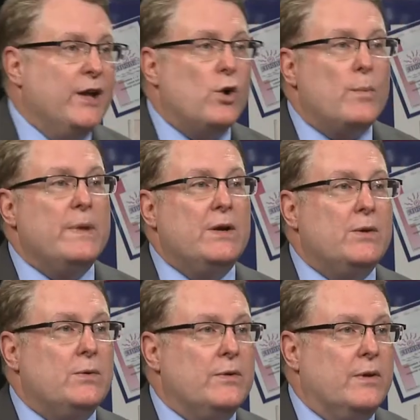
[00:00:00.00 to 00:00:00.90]
And our
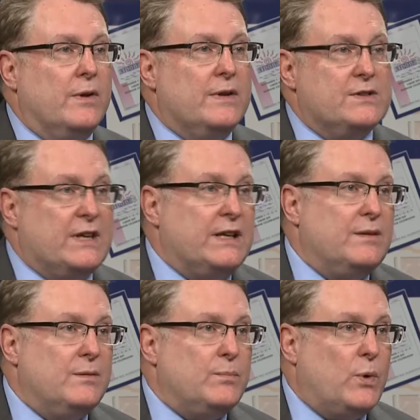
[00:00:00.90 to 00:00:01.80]
the
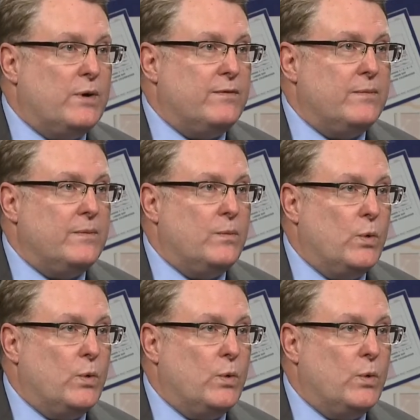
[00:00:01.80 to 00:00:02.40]
second part of